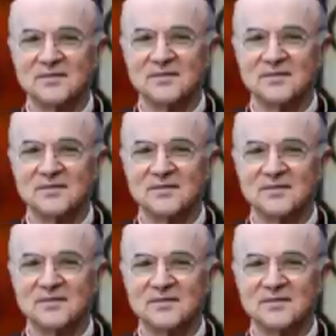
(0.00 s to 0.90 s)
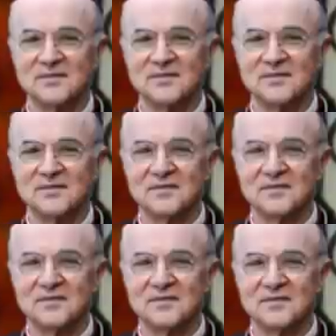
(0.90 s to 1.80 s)

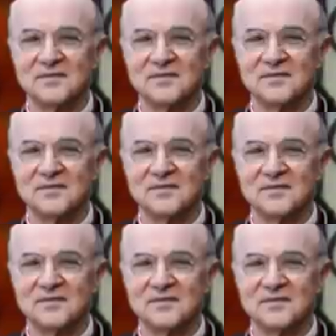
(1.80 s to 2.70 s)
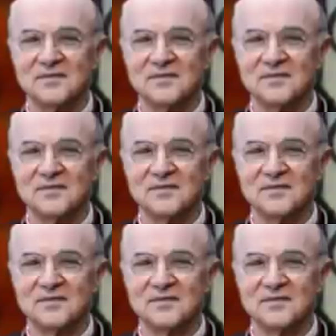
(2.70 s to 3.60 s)

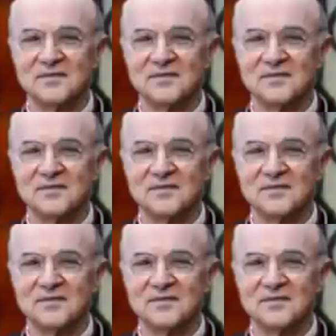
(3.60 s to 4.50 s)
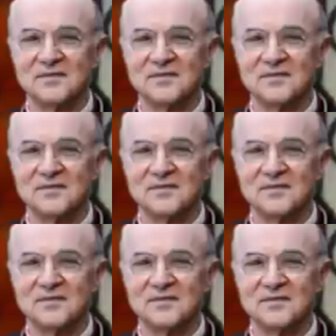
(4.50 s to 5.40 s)

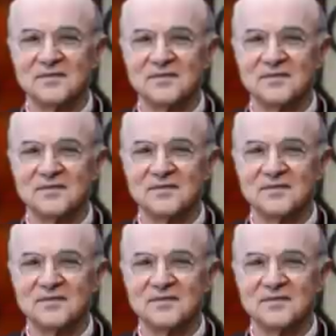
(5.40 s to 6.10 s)
The person shown says nothing.